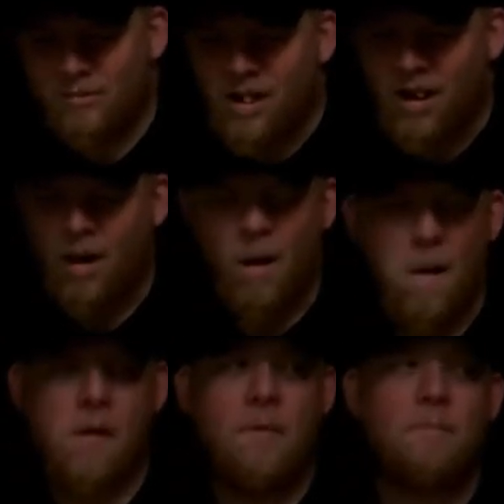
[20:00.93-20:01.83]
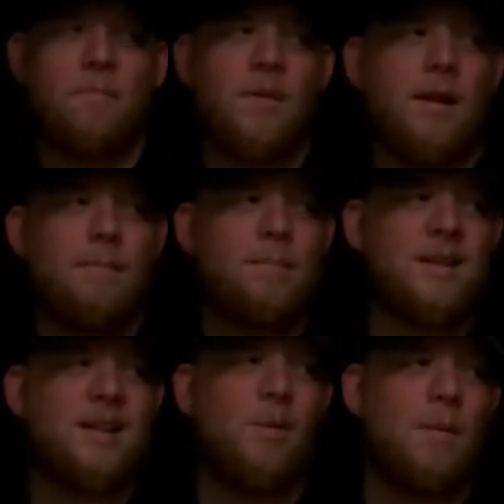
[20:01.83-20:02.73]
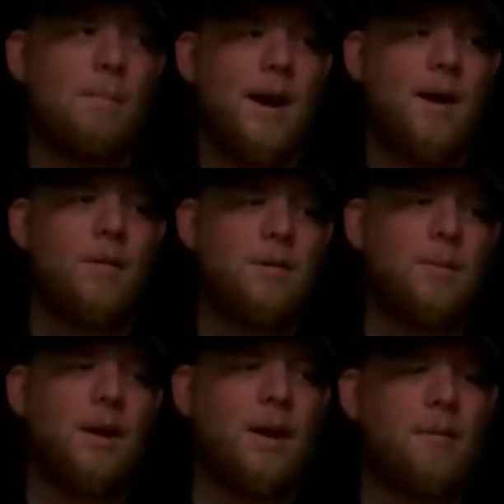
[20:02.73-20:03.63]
Hey, Limp Bizkit wasn't bad towards the beginning.